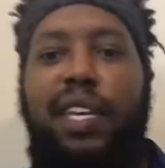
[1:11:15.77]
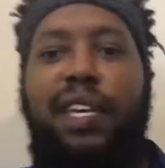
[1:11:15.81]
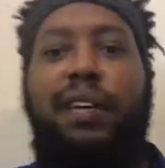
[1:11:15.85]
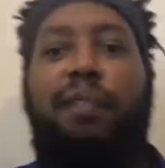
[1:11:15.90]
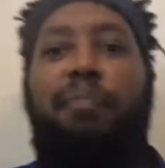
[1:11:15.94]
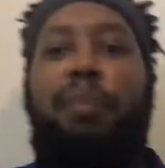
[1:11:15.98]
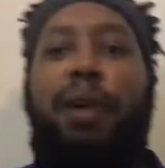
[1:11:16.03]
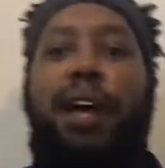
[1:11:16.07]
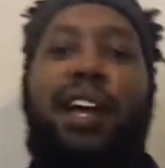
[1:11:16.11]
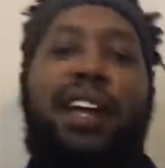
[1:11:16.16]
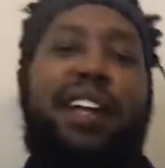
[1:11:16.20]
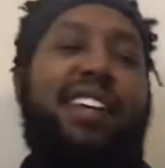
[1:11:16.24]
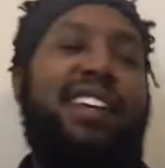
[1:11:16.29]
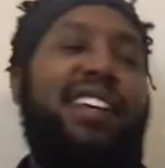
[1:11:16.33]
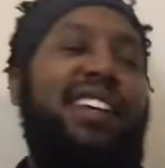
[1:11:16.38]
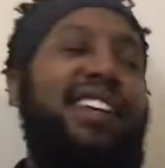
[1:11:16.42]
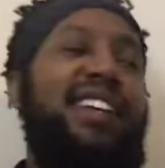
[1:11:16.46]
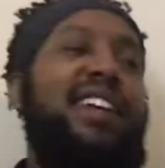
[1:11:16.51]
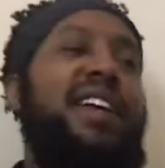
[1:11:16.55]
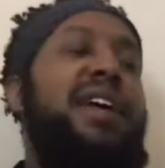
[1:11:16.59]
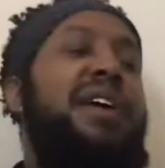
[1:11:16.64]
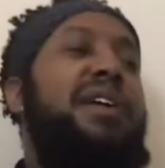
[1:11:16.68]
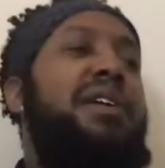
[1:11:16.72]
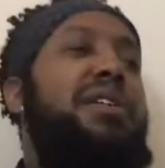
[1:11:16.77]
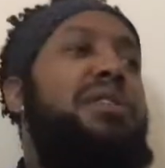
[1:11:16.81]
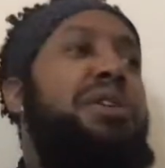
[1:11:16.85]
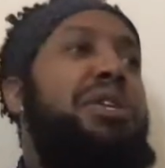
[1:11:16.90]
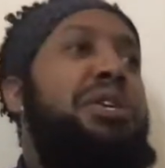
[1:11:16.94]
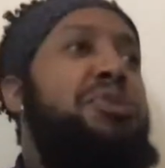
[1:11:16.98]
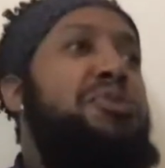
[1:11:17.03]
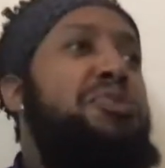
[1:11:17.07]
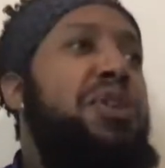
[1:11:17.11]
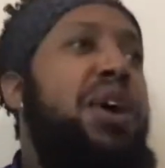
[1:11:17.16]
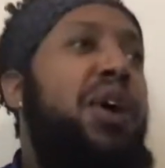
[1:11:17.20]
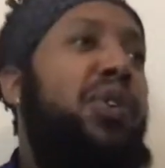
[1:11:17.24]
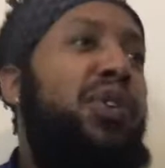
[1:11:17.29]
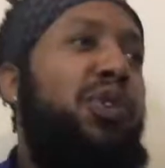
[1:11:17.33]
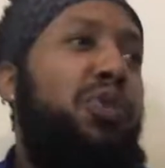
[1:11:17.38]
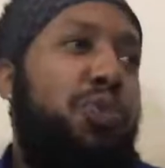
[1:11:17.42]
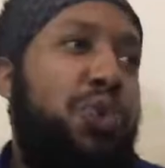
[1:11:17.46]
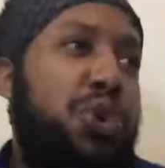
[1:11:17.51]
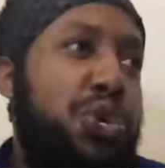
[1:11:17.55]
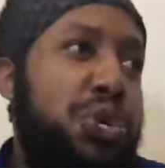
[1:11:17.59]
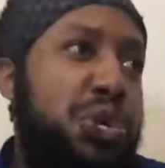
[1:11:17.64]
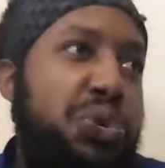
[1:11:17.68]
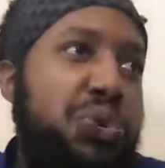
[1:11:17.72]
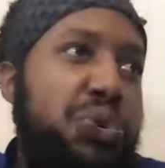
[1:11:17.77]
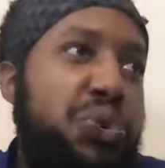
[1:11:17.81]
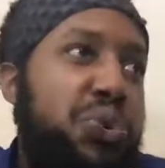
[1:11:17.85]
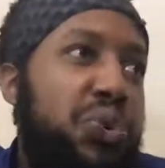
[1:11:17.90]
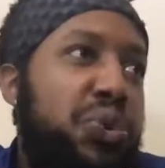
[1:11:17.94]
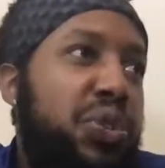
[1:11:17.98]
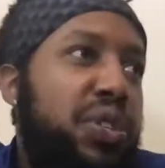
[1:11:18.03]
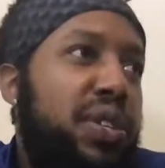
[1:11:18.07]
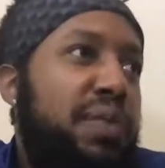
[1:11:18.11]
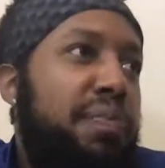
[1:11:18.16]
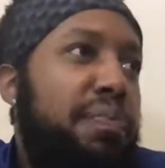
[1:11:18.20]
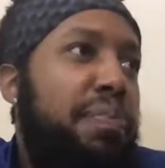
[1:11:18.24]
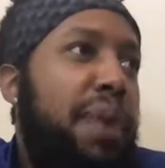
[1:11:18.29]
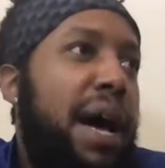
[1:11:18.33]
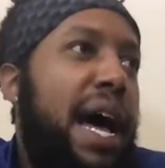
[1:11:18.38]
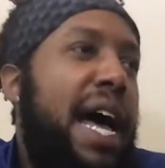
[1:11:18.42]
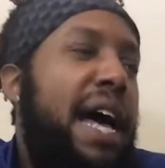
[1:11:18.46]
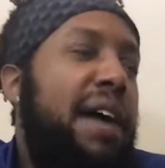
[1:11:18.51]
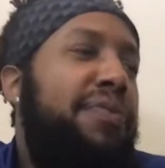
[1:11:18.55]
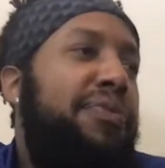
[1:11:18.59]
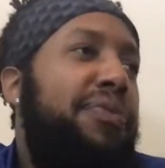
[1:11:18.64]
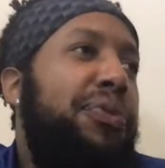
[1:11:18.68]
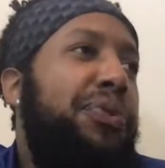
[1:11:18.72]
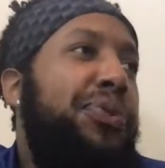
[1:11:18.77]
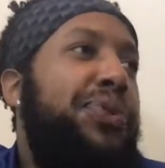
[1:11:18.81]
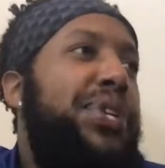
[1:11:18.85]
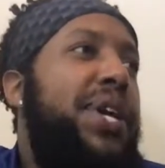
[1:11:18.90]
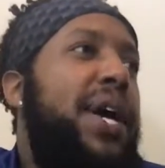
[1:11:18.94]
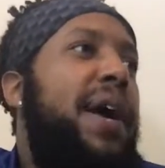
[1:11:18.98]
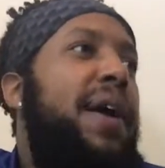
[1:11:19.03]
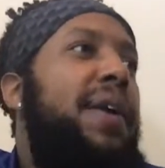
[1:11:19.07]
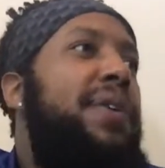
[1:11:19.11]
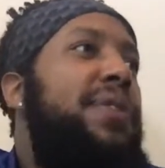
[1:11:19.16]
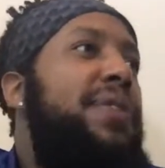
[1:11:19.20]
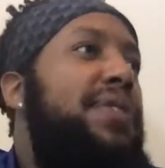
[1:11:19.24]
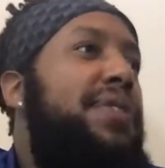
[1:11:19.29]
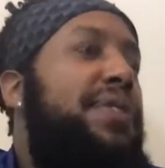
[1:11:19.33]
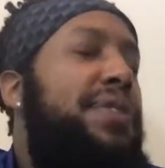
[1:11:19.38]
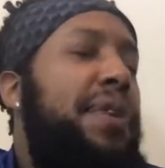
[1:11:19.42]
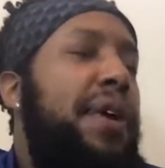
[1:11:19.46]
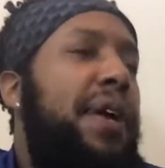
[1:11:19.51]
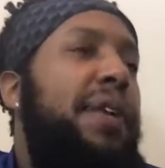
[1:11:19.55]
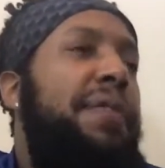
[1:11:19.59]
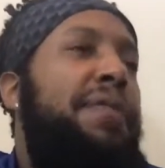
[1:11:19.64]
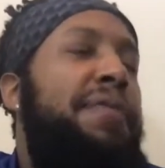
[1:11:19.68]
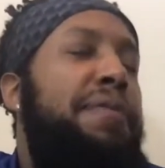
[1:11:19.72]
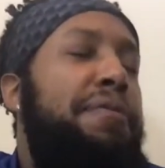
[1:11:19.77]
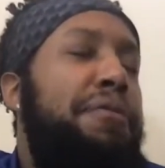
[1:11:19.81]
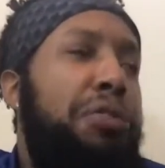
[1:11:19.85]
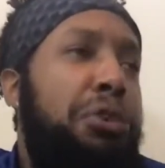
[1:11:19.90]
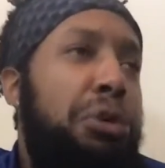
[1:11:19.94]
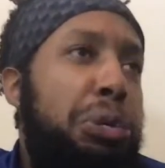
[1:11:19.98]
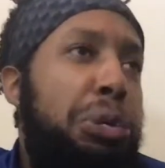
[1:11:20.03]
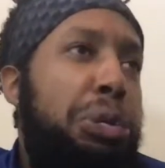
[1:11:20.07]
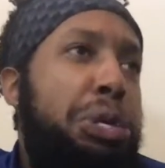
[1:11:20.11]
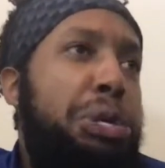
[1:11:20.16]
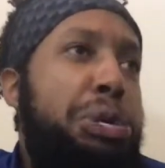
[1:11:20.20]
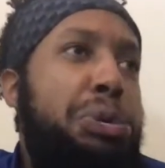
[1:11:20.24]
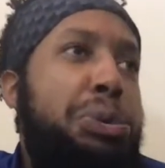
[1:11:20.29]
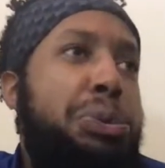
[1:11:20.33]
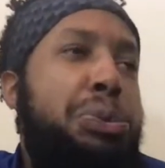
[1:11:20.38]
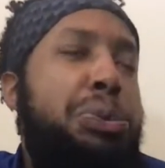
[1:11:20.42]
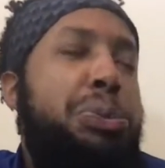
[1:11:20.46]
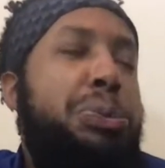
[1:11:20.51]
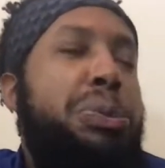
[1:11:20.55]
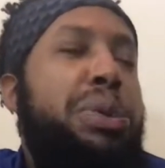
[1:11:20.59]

Buy, you know the rules. Buy it for $1, sell it for $2.